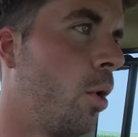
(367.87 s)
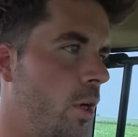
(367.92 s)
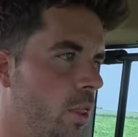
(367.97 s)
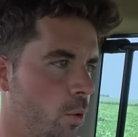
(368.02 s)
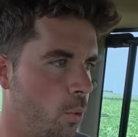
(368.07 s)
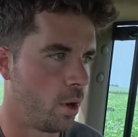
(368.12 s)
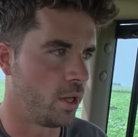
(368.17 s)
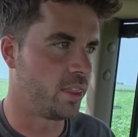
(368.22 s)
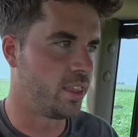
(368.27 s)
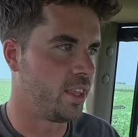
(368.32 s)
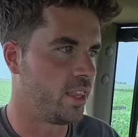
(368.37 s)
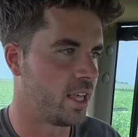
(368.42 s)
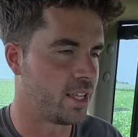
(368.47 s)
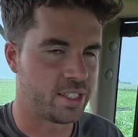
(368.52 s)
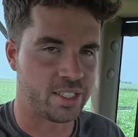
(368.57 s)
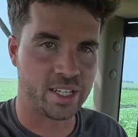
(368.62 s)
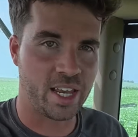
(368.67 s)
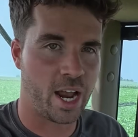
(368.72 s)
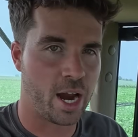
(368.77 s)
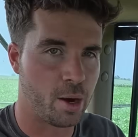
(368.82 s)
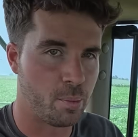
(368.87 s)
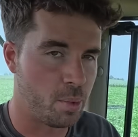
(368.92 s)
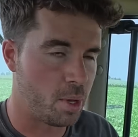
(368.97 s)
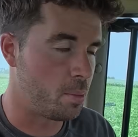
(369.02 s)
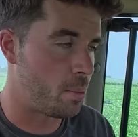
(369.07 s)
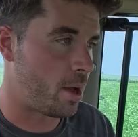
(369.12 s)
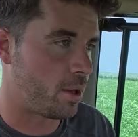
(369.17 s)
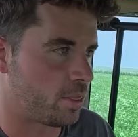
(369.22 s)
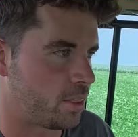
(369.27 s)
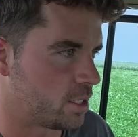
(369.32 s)
boy, the one thing that's scaring
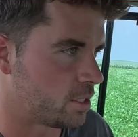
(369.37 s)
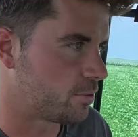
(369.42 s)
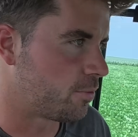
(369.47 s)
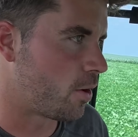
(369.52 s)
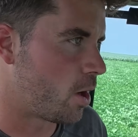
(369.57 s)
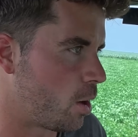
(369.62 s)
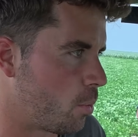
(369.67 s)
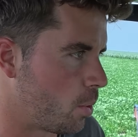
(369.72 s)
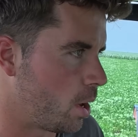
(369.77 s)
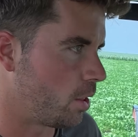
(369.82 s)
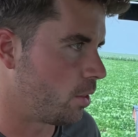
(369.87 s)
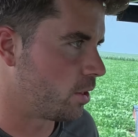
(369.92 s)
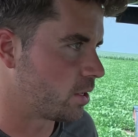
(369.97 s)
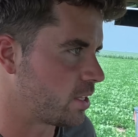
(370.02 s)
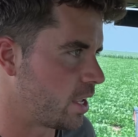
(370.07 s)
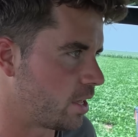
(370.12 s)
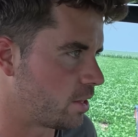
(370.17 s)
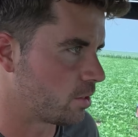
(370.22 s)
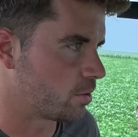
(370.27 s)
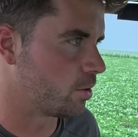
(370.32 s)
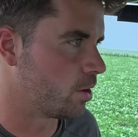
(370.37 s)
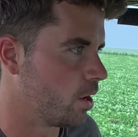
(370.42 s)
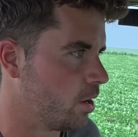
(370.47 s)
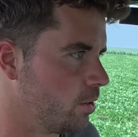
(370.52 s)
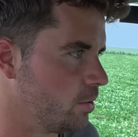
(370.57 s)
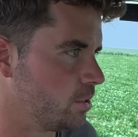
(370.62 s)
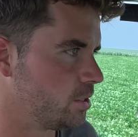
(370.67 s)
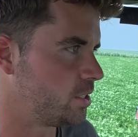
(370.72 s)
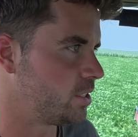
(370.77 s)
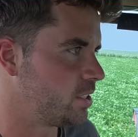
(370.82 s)
me about this farm when I look down the
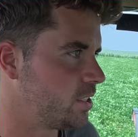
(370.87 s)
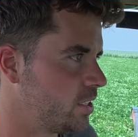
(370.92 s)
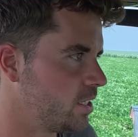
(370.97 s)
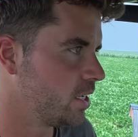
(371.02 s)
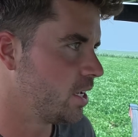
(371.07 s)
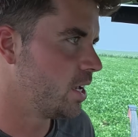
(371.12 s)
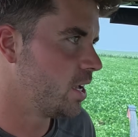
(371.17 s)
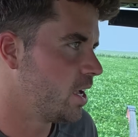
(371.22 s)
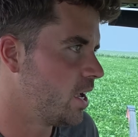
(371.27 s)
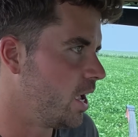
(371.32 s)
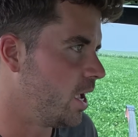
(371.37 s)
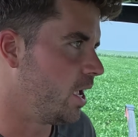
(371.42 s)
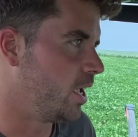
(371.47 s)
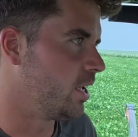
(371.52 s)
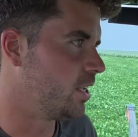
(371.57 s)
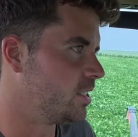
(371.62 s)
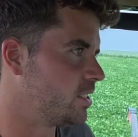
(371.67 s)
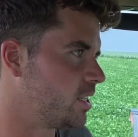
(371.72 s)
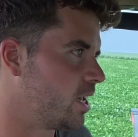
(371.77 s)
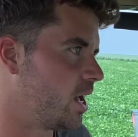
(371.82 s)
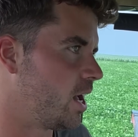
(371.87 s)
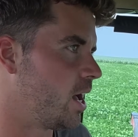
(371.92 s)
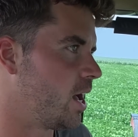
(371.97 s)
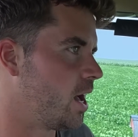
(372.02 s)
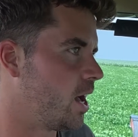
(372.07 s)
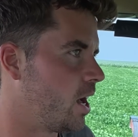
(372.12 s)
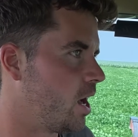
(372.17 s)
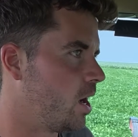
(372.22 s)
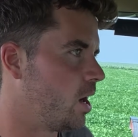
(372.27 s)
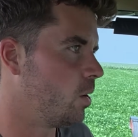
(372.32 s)
rows is
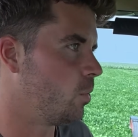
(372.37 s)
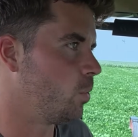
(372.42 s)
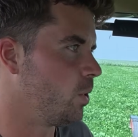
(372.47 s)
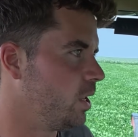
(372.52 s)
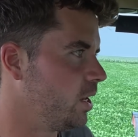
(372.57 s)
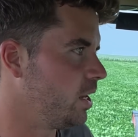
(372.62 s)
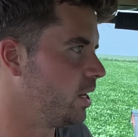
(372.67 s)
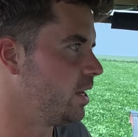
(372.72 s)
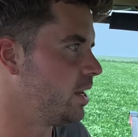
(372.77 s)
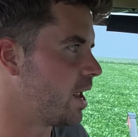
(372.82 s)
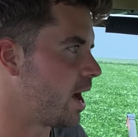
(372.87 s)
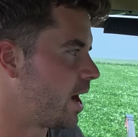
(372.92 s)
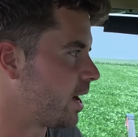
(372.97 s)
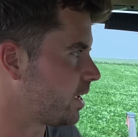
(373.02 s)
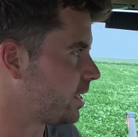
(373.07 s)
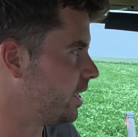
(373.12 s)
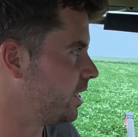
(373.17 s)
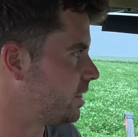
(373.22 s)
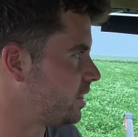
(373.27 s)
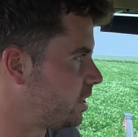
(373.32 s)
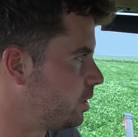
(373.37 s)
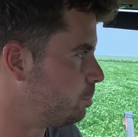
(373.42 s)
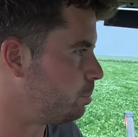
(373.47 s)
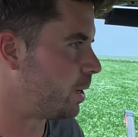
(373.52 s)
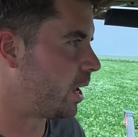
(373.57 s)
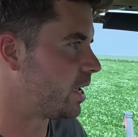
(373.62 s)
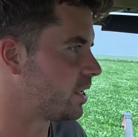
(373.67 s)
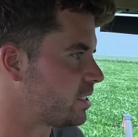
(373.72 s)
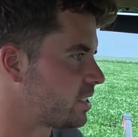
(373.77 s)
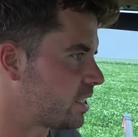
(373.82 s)
we did not get the
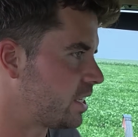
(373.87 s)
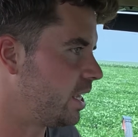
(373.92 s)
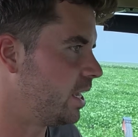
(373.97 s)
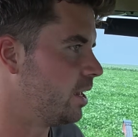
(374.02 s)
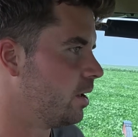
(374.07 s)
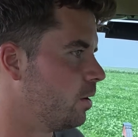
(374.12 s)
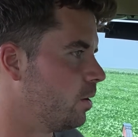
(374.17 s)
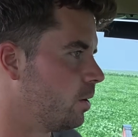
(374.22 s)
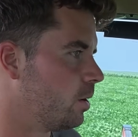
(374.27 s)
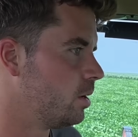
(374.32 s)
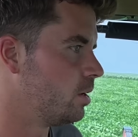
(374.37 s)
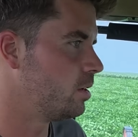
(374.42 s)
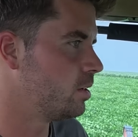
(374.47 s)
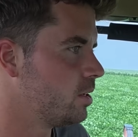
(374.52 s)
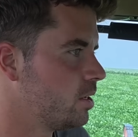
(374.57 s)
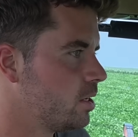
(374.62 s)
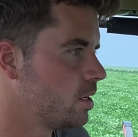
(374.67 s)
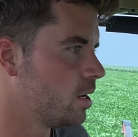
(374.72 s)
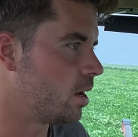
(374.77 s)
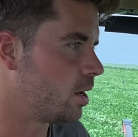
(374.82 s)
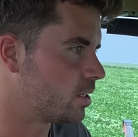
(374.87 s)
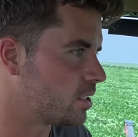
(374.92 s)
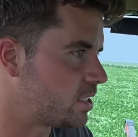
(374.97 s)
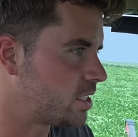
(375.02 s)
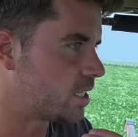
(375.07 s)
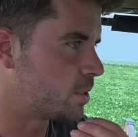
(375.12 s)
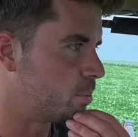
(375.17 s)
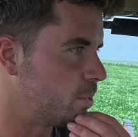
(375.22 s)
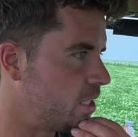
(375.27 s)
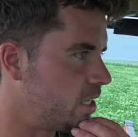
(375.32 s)
best kill on
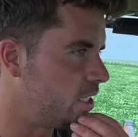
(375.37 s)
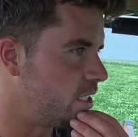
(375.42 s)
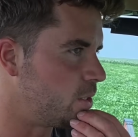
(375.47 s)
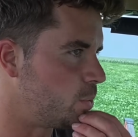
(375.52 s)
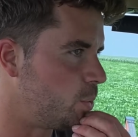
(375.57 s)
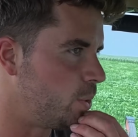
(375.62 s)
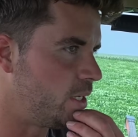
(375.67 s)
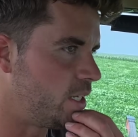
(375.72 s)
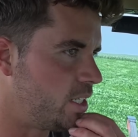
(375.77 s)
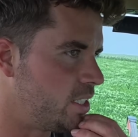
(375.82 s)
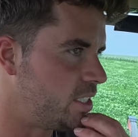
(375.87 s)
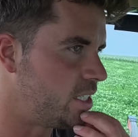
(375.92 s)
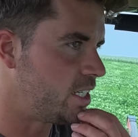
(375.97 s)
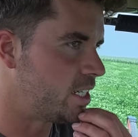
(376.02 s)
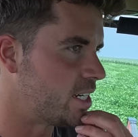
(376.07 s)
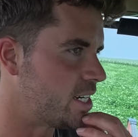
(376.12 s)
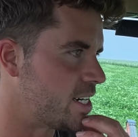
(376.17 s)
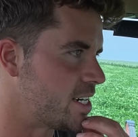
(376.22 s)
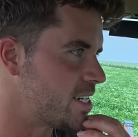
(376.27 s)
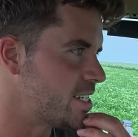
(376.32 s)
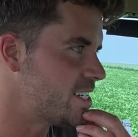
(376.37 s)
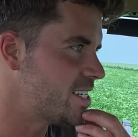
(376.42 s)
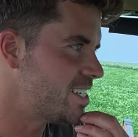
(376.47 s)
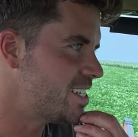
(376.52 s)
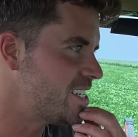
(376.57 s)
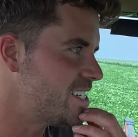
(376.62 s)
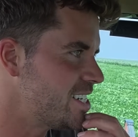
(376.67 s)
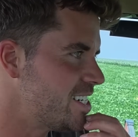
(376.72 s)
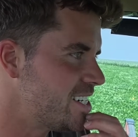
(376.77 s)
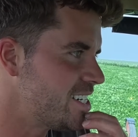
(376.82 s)
some of these weeds here.
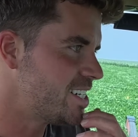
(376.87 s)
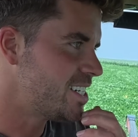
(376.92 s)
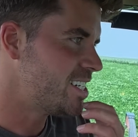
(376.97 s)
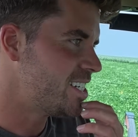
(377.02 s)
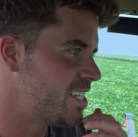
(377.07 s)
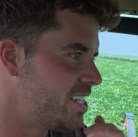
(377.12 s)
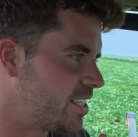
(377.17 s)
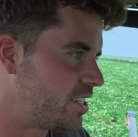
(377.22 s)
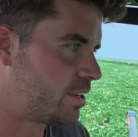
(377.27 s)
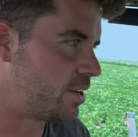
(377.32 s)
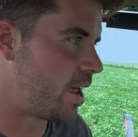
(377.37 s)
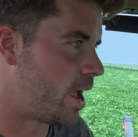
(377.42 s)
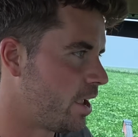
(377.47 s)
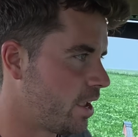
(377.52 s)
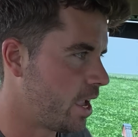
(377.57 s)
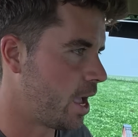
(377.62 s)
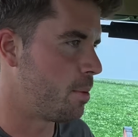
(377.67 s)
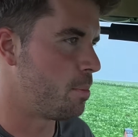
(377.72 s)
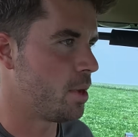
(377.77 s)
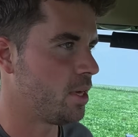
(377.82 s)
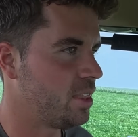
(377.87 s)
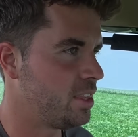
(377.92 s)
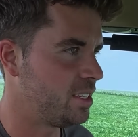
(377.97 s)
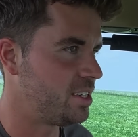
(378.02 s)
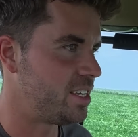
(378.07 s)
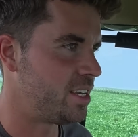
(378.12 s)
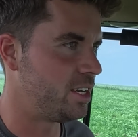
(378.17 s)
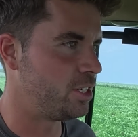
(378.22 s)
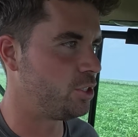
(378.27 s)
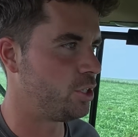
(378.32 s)
So now you gotta make the
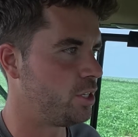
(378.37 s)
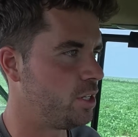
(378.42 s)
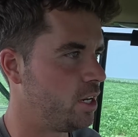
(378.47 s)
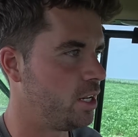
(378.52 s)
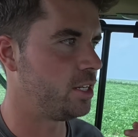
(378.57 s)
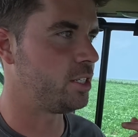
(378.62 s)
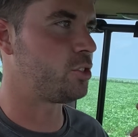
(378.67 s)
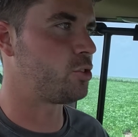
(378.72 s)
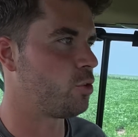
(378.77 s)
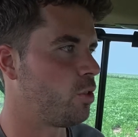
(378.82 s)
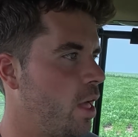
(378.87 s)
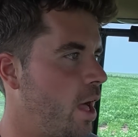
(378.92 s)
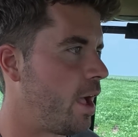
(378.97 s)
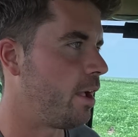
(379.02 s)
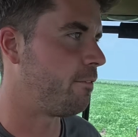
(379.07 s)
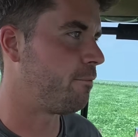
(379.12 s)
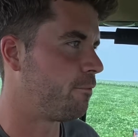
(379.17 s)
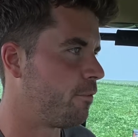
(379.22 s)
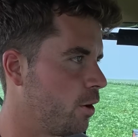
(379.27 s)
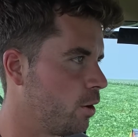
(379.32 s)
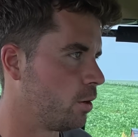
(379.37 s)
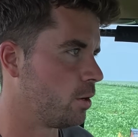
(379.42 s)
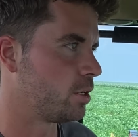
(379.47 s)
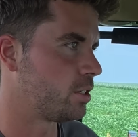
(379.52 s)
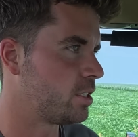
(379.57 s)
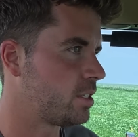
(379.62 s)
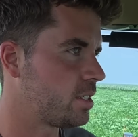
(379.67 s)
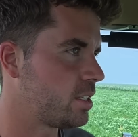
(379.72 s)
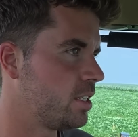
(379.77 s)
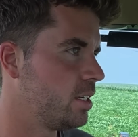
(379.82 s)
decision. It's July
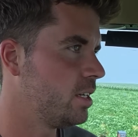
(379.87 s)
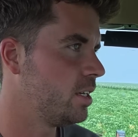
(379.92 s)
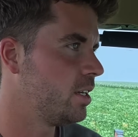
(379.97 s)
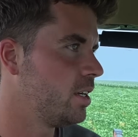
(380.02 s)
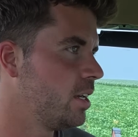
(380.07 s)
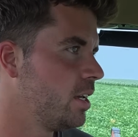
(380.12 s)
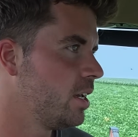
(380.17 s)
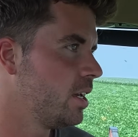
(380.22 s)
1st.